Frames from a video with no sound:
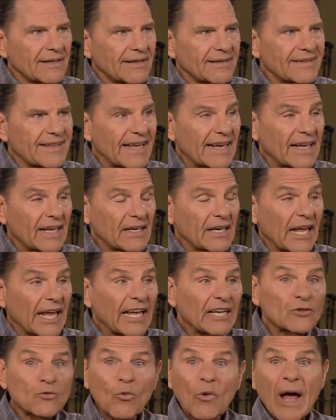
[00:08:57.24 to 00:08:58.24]
then
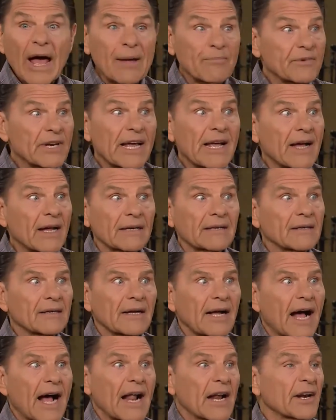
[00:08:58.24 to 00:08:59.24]
it's wiped out.
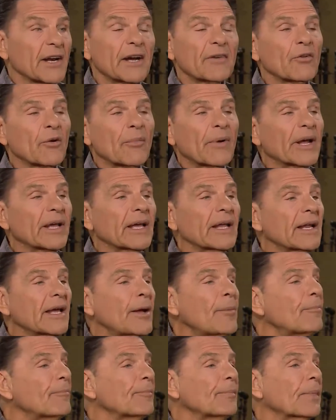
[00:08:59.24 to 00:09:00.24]
I'll never bring it
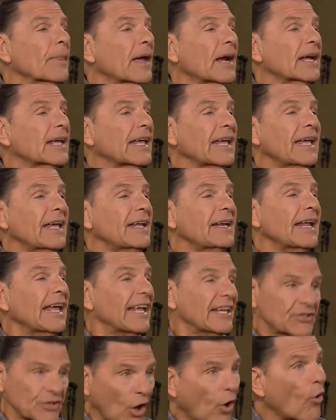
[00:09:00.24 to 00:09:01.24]
up again.
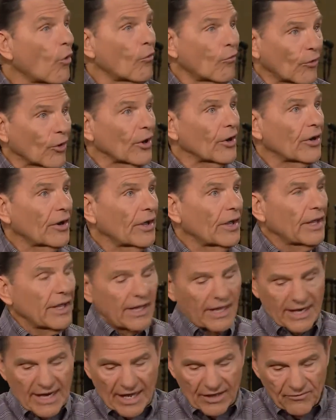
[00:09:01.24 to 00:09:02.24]
It's over.
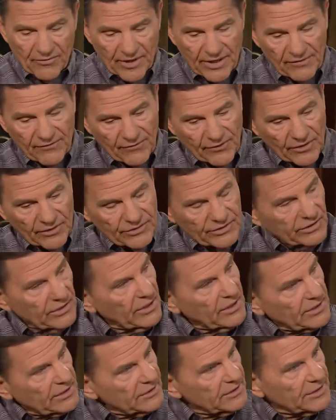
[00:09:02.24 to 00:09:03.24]
And I'd read 1
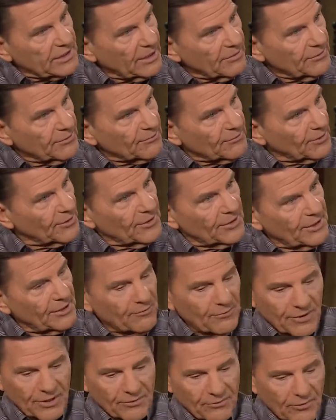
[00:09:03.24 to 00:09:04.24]
John chapter 1 and we'd